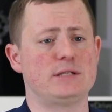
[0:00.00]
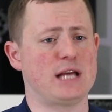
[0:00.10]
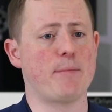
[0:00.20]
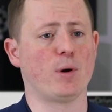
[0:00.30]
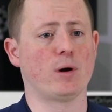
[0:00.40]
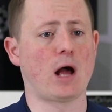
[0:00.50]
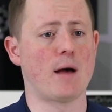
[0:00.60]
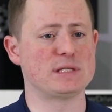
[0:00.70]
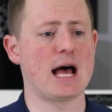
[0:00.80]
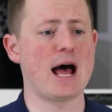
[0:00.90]
Taper
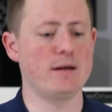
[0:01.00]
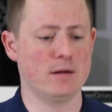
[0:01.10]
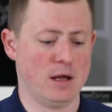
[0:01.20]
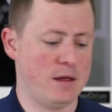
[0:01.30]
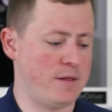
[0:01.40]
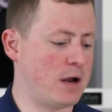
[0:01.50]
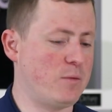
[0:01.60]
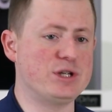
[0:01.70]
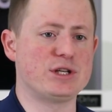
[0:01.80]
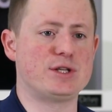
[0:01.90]
comes on, then
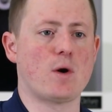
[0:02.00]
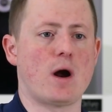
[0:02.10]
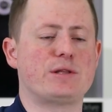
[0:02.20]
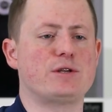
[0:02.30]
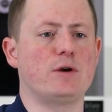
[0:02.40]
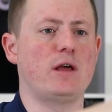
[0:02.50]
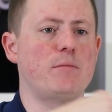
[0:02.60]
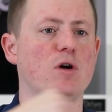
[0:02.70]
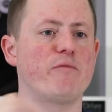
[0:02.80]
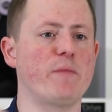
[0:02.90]
we just do our 2D
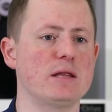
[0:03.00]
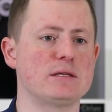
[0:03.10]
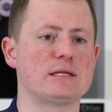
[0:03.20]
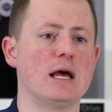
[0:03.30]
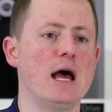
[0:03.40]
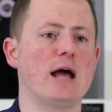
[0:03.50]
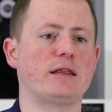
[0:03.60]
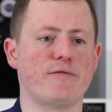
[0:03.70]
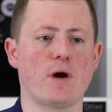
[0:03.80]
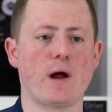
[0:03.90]
movements. At
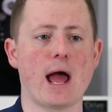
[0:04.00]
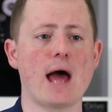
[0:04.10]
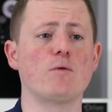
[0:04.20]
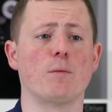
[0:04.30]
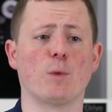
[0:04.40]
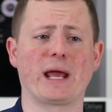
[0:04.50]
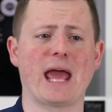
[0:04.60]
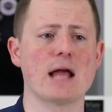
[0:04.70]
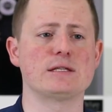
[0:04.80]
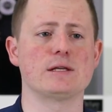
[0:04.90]
the very end, when we're
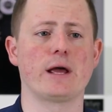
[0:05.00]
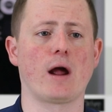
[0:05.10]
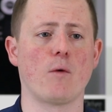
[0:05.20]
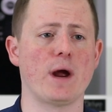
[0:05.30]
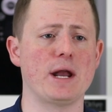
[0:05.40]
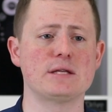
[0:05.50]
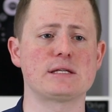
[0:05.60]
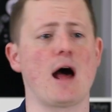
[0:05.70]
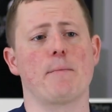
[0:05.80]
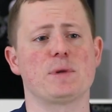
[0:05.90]
canceling our radius
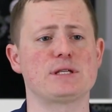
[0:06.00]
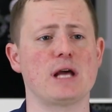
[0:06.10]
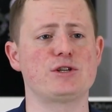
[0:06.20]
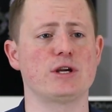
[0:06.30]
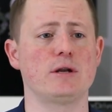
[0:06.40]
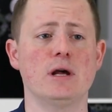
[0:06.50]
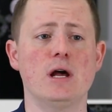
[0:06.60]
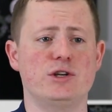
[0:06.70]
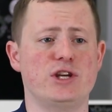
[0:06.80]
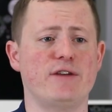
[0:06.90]
compensation,
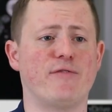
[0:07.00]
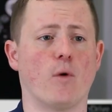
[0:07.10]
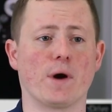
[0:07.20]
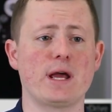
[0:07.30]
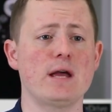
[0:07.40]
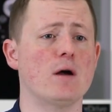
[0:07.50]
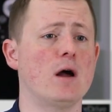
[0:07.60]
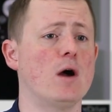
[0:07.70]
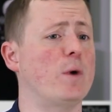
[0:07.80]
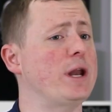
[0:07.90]
G40,
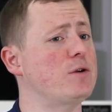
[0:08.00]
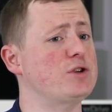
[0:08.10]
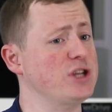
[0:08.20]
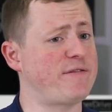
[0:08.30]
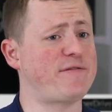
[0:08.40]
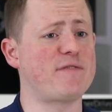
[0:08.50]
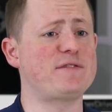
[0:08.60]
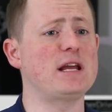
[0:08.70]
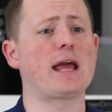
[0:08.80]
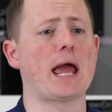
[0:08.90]
we do
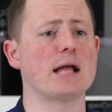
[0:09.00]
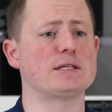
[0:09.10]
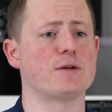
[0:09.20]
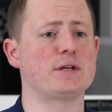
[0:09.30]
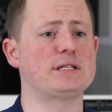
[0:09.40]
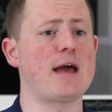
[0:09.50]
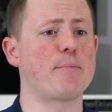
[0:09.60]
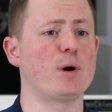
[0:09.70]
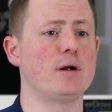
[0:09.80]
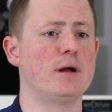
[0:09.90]
G50 to cancel the
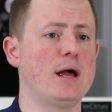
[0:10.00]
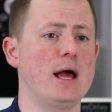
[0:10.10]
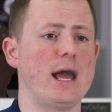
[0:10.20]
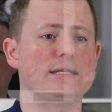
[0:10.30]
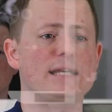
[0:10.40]
taper and